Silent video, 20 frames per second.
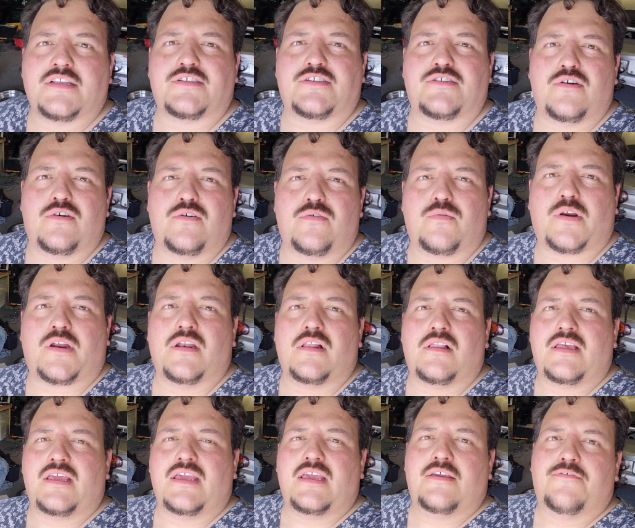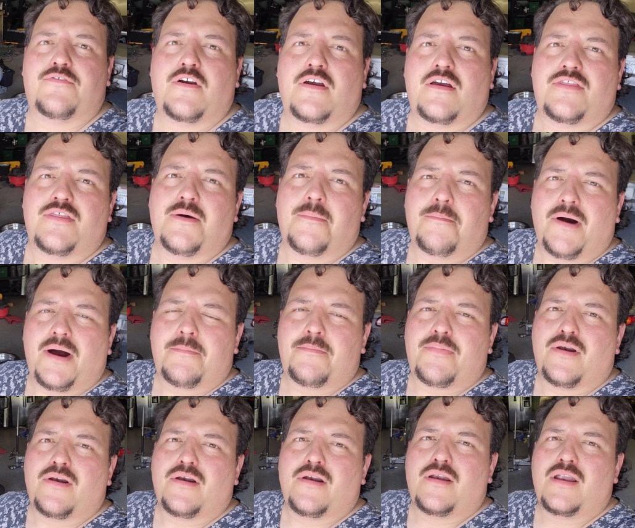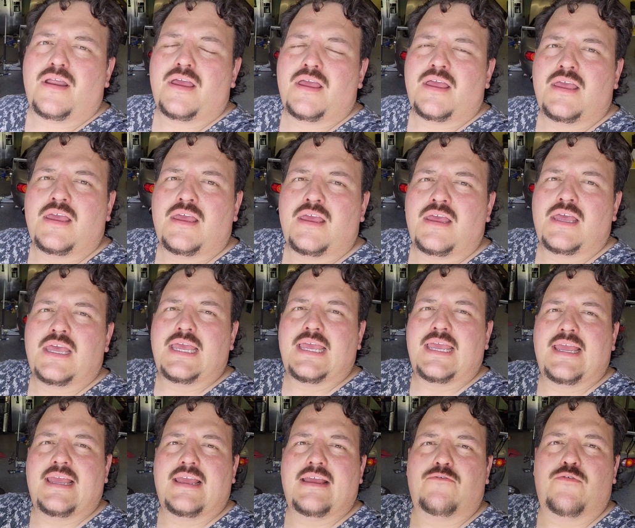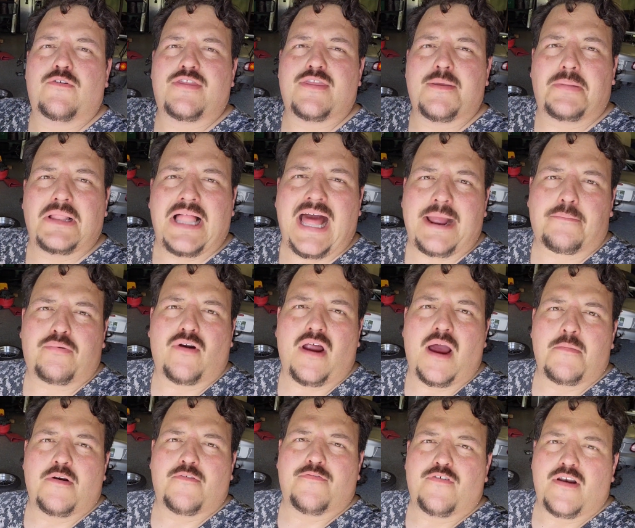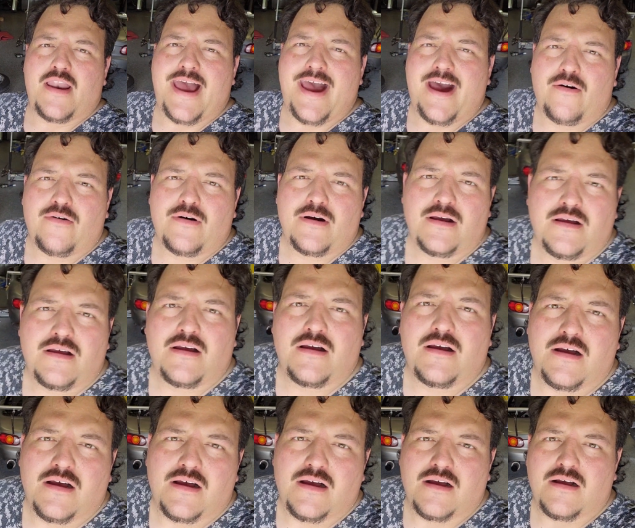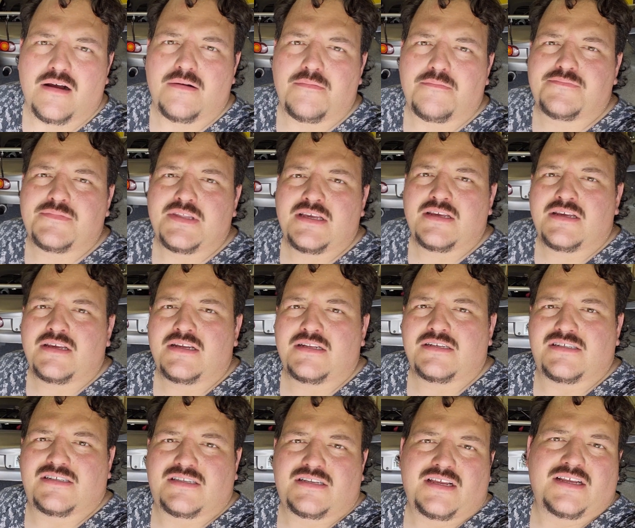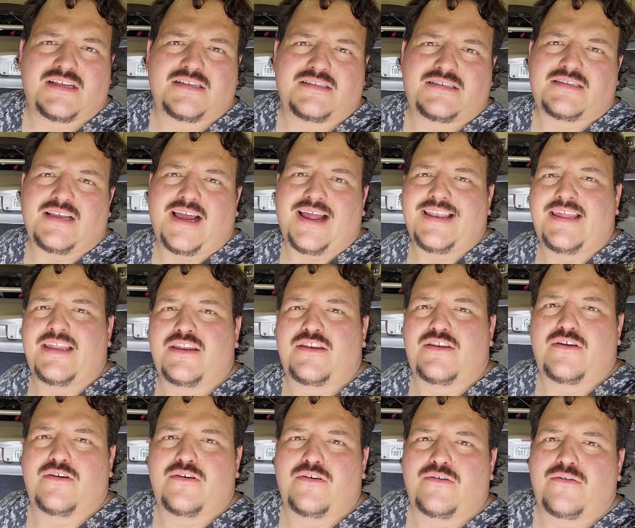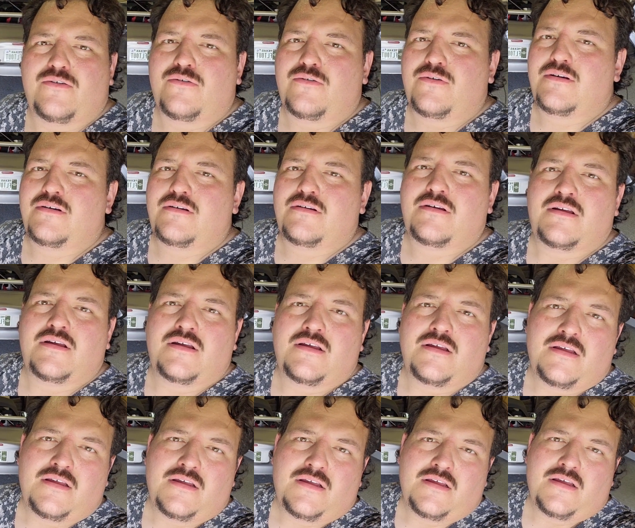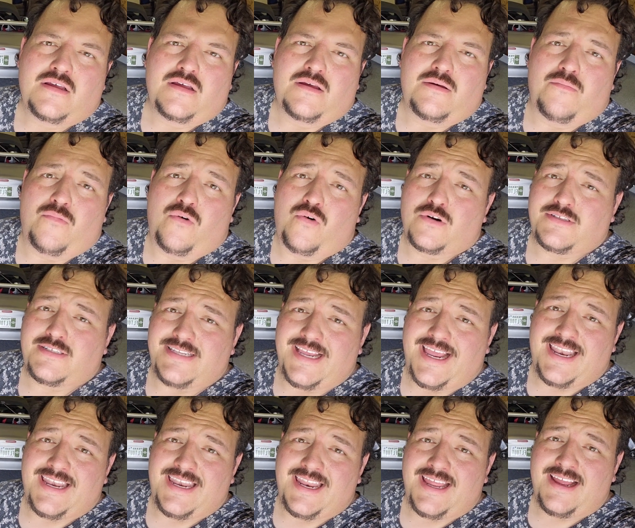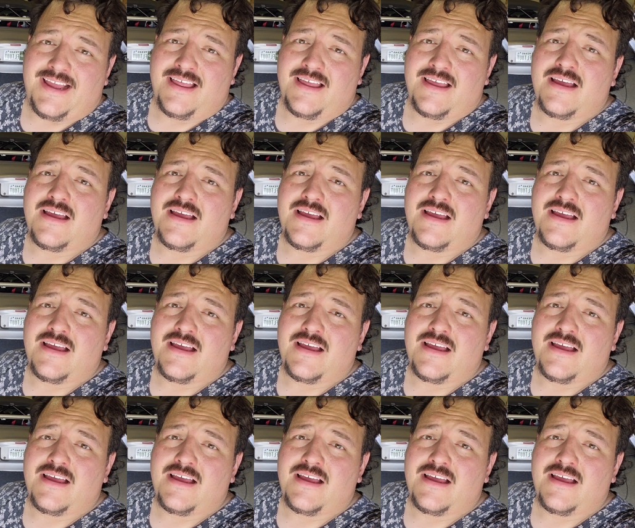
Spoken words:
so we're gonna leave the bumper with the black primer for now, just because I need to do more sanding,